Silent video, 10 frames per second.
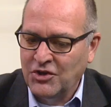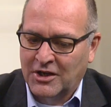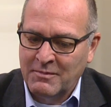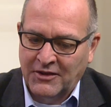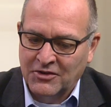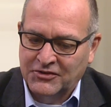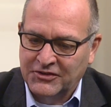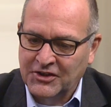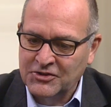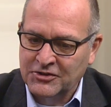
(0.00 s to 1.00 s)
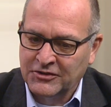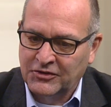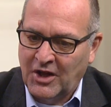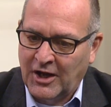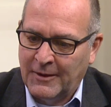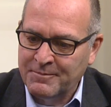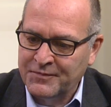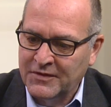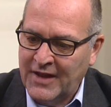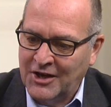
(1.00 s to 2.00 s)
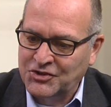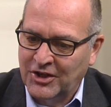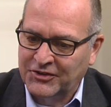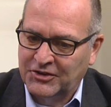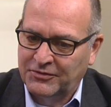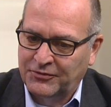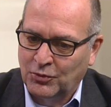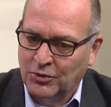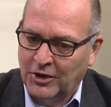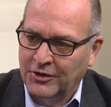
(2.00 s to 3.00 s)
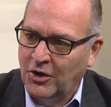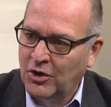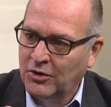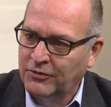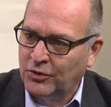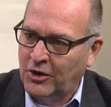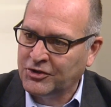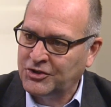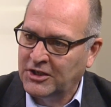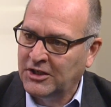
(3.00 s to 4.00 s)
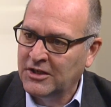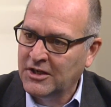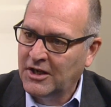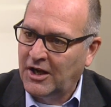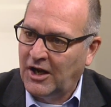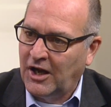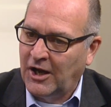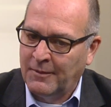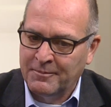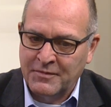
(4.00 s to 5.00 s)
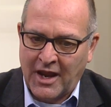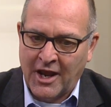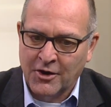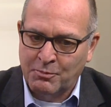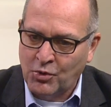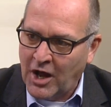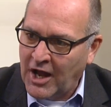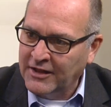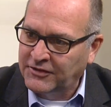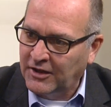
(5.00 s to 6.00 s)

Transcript: you can make those decisions um, not just for an overarching um, enterprise